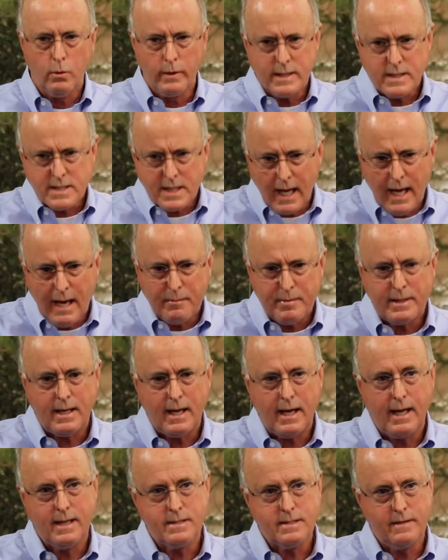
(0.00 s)
risk
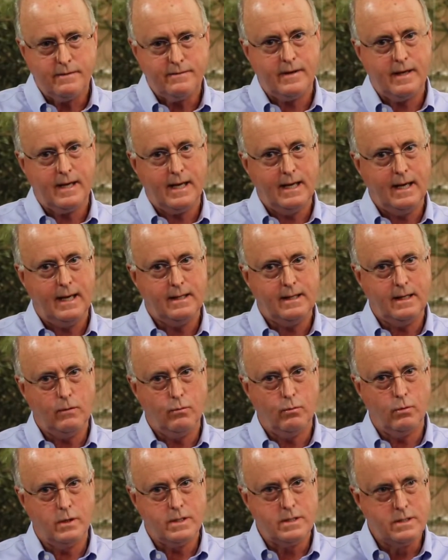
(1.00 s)
appetite is defined at the
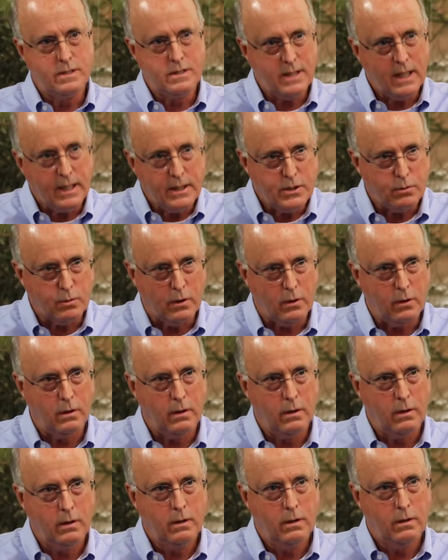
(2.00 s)

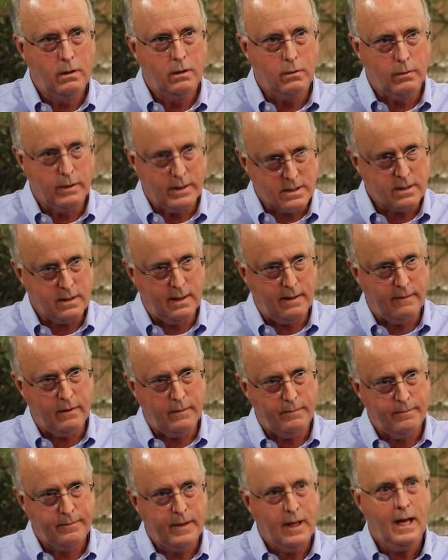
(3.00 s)
residual risk
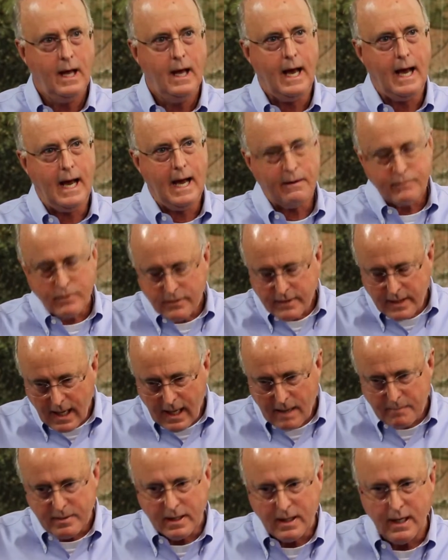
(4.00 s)
level. After the
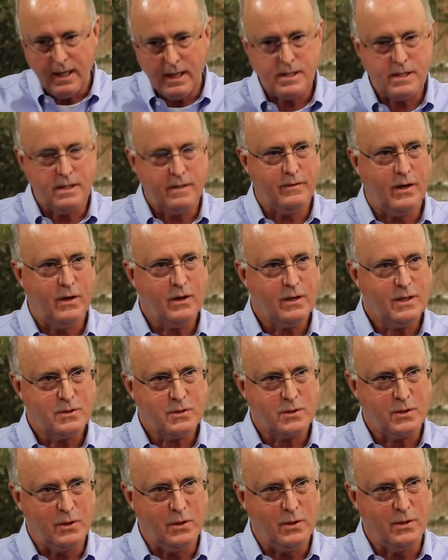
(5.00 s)
application of all
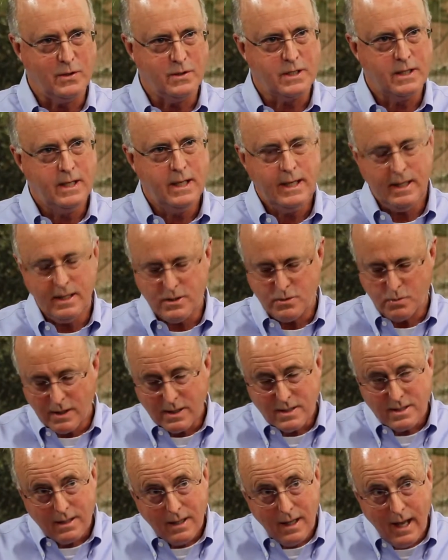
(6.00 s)
controls is
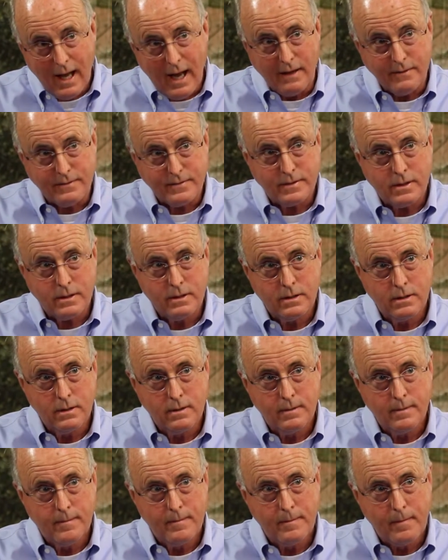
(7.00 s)
what's left
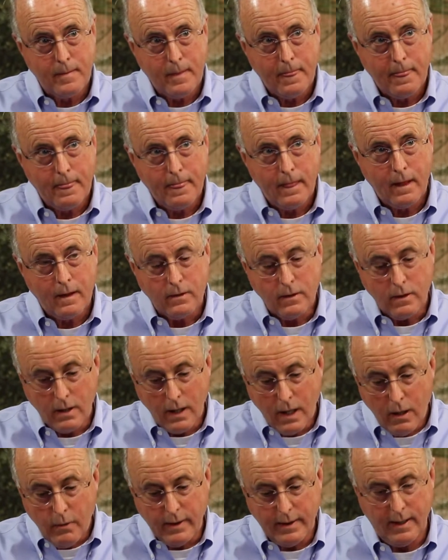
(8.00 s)

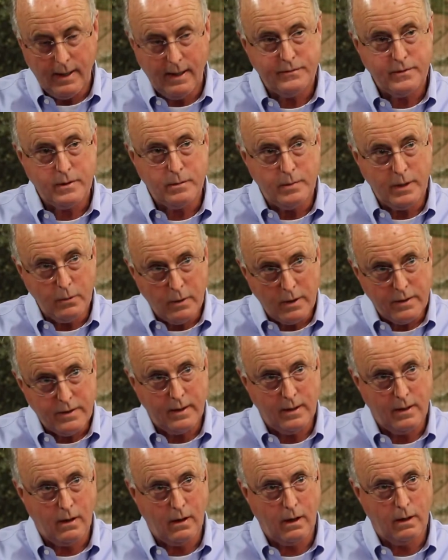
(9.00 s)
low enough to be
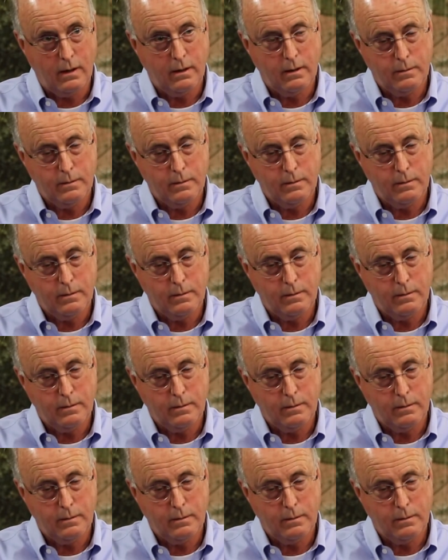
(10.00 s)
within our